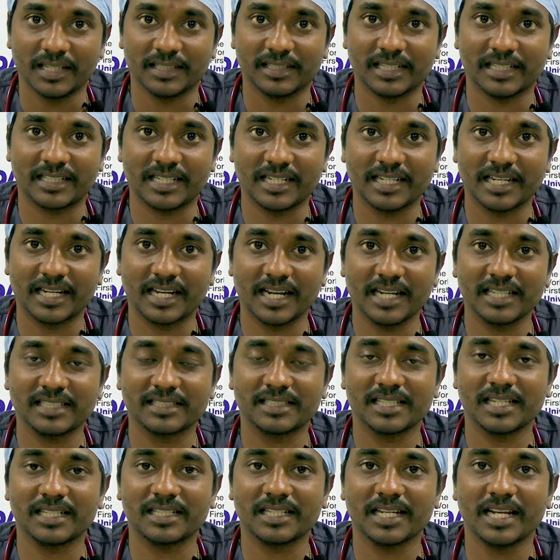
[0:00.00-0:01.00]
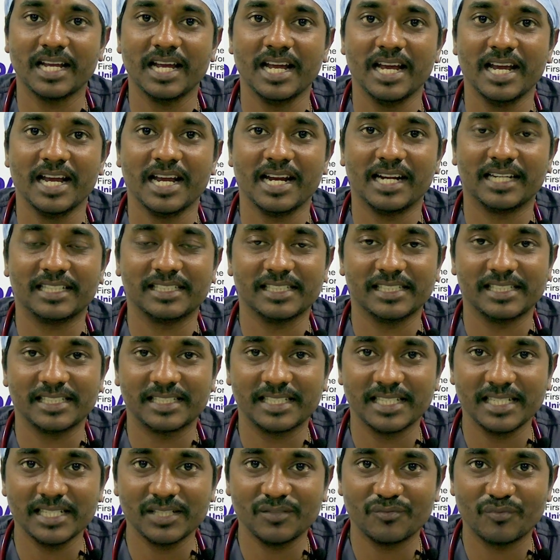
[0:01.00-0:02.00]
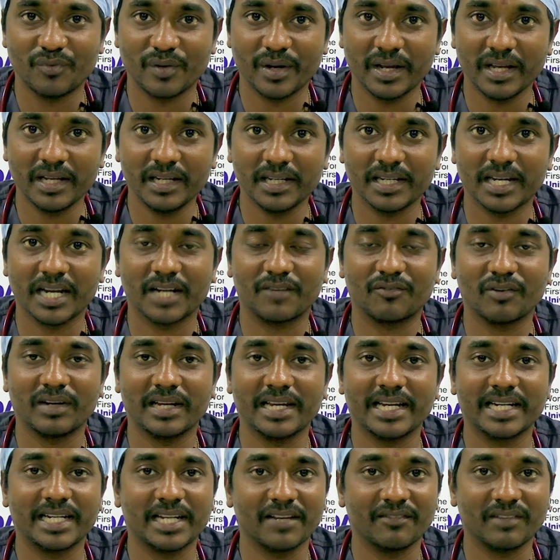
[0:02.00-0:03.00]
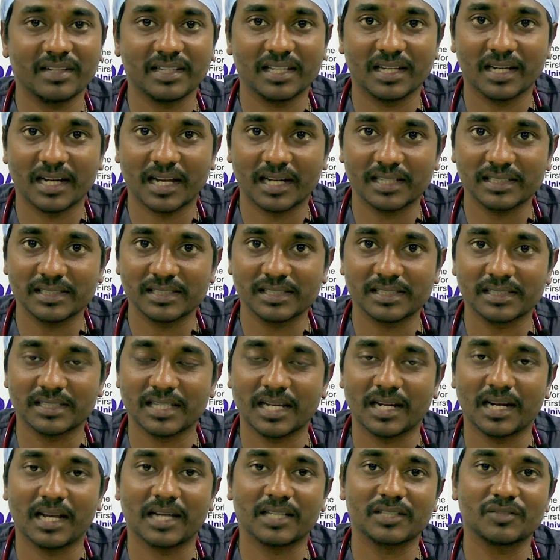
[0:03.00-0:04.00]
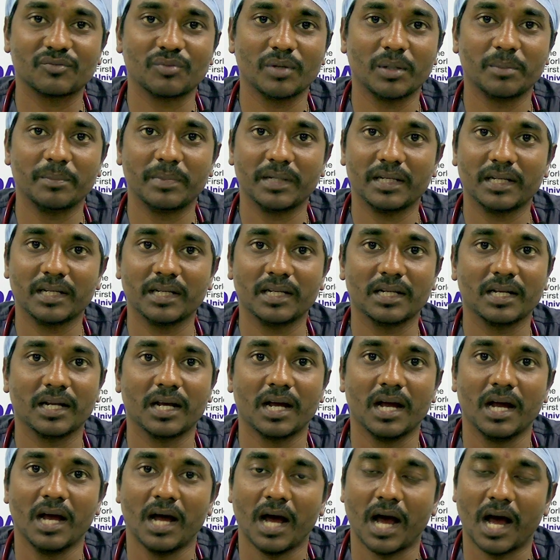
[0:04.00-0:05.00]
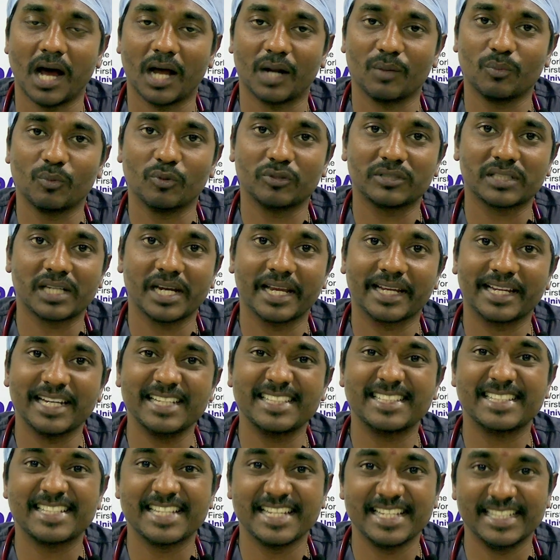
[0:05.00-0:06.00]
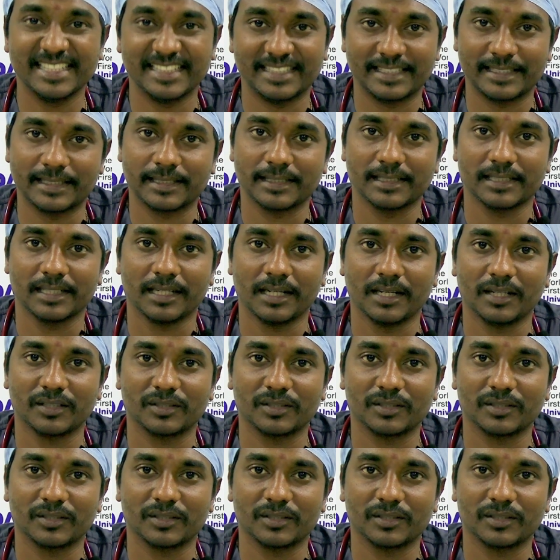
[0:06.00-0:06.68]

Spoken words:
That indicates that it is a disease where it will eat away the lungs. The lungs will be almost like a cheese.